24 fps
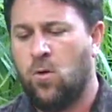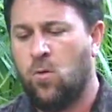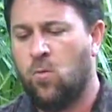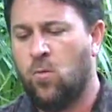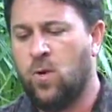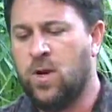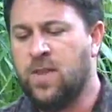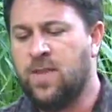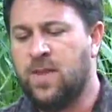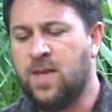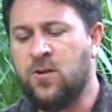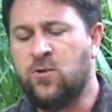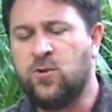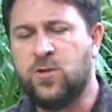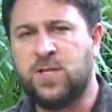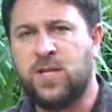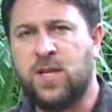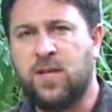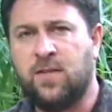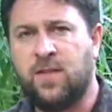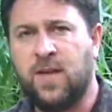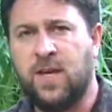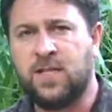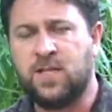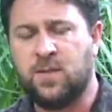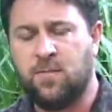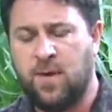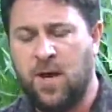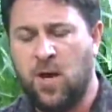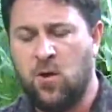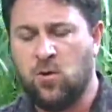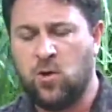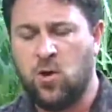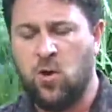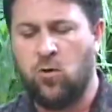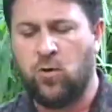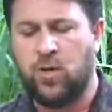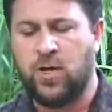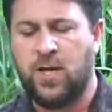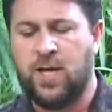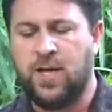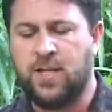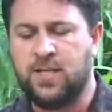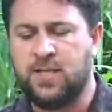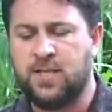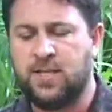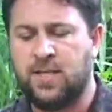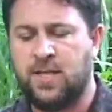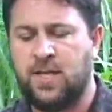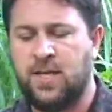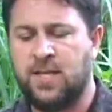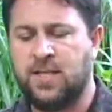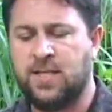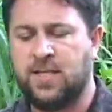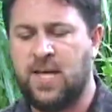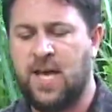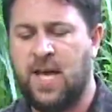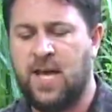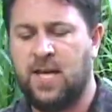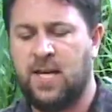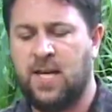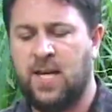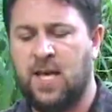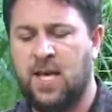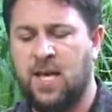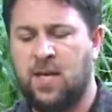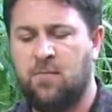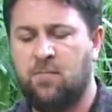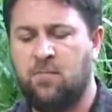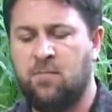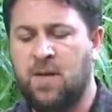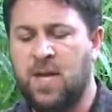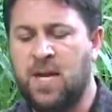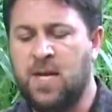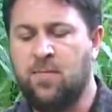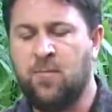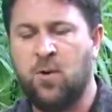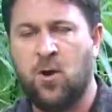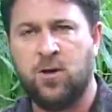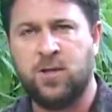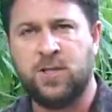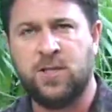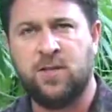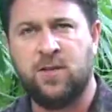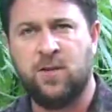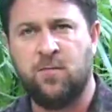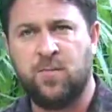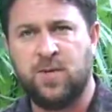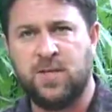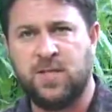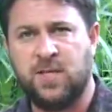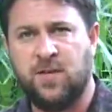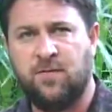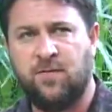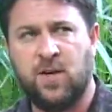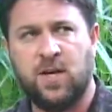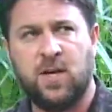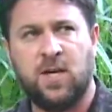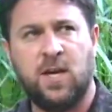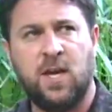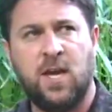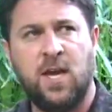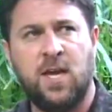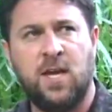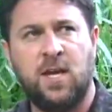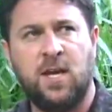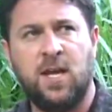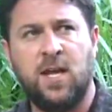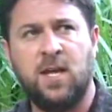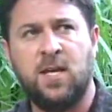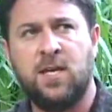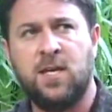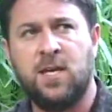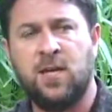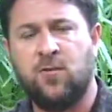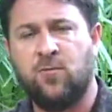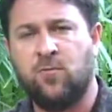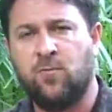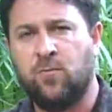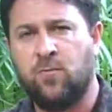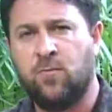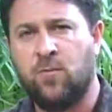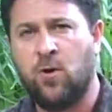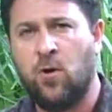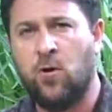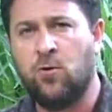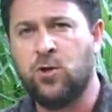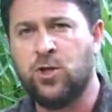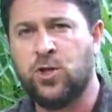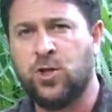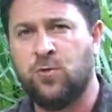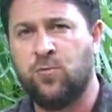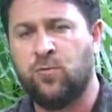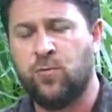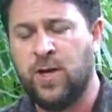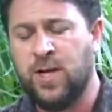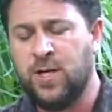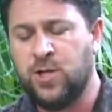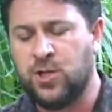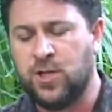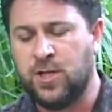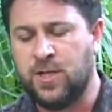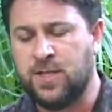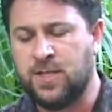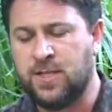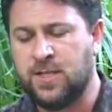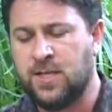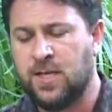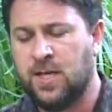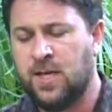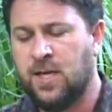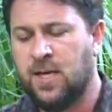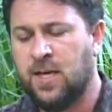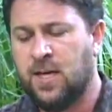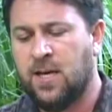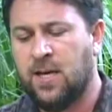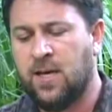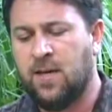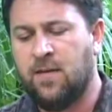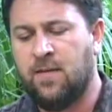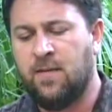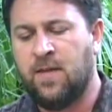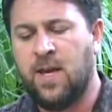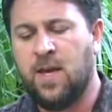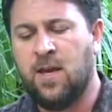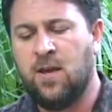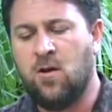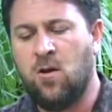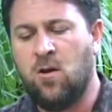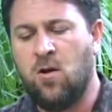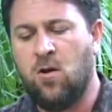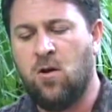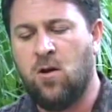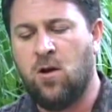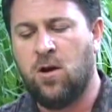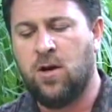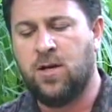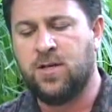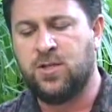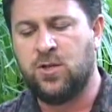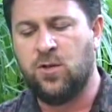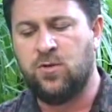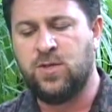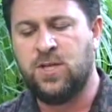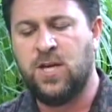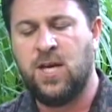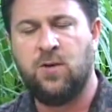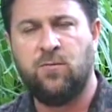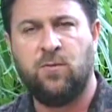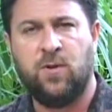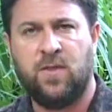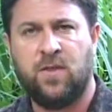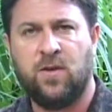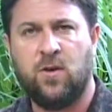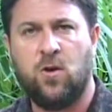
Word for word: One of the interesting things about coconuts is that in many parts of the Pacific and Indian Ocean regions, uh, they are associated with the